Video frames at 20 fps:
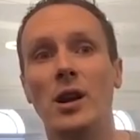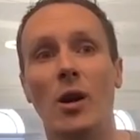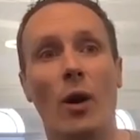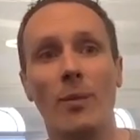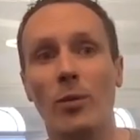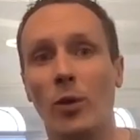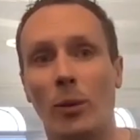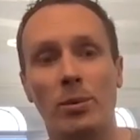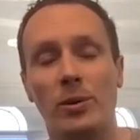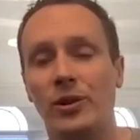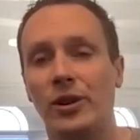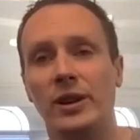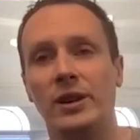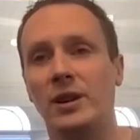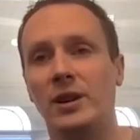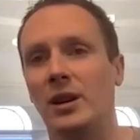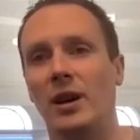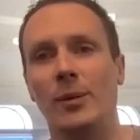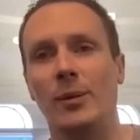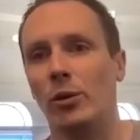know, I'm not
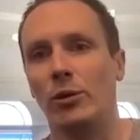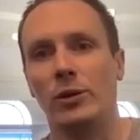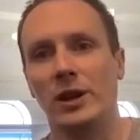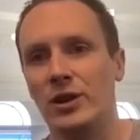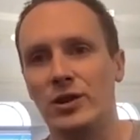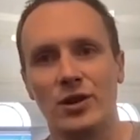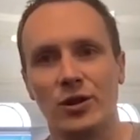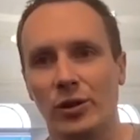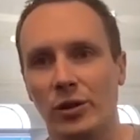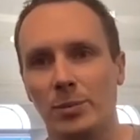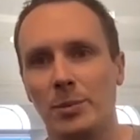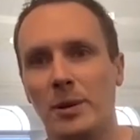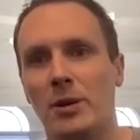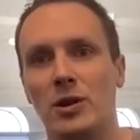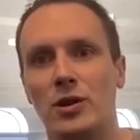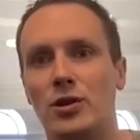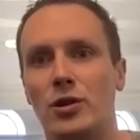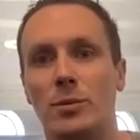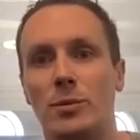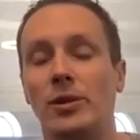particularly, I'm not religious or
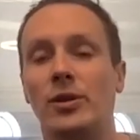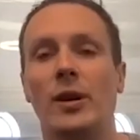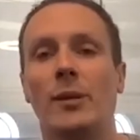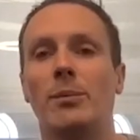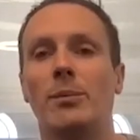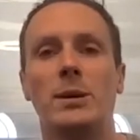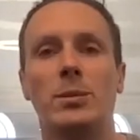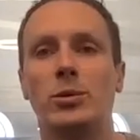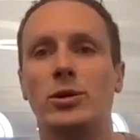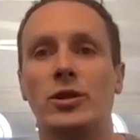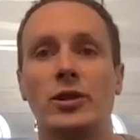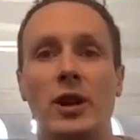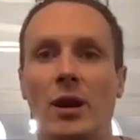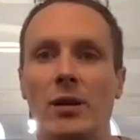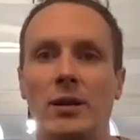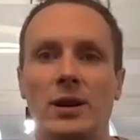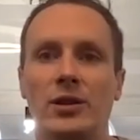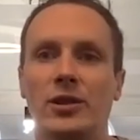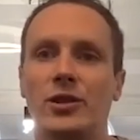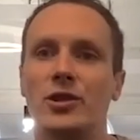spiritual, but some people just
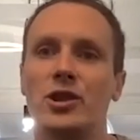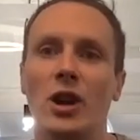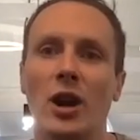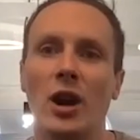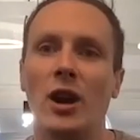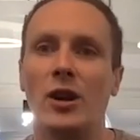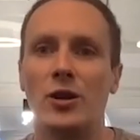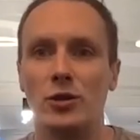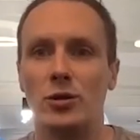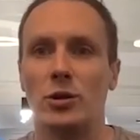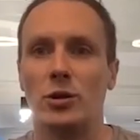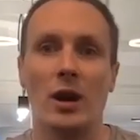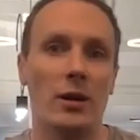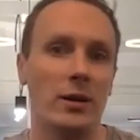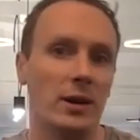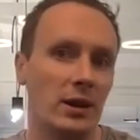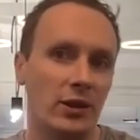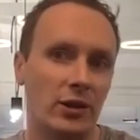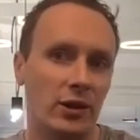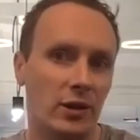going to church or
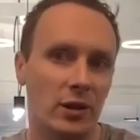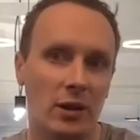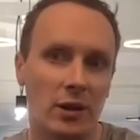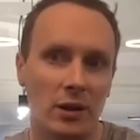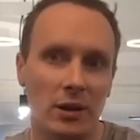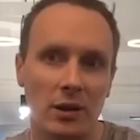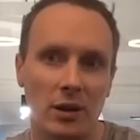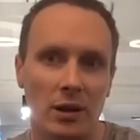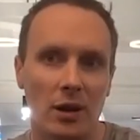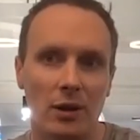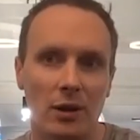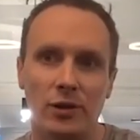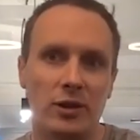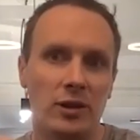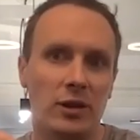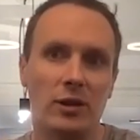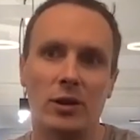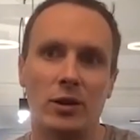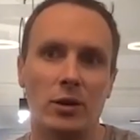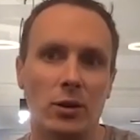going to, you know,
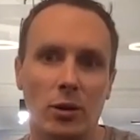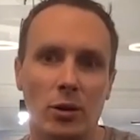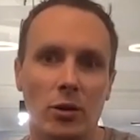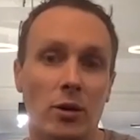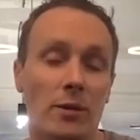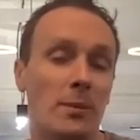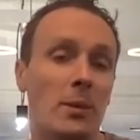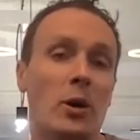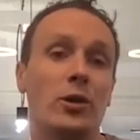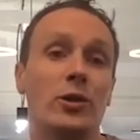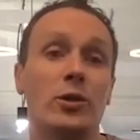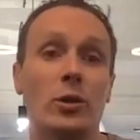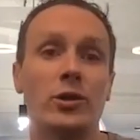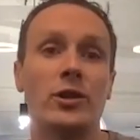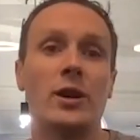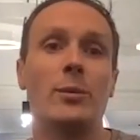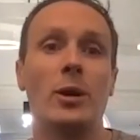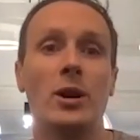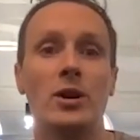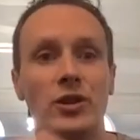synagogue or mosque or
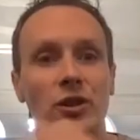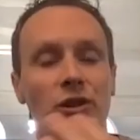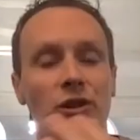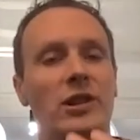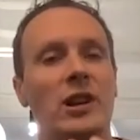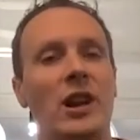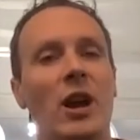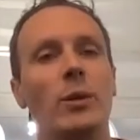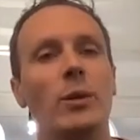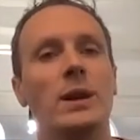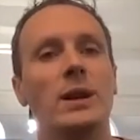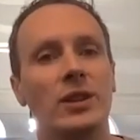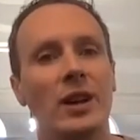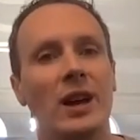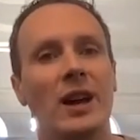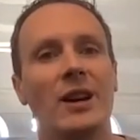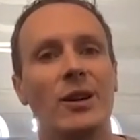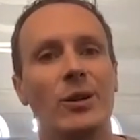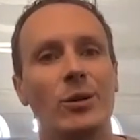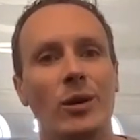somewhere and just slowing
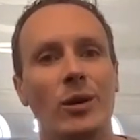down.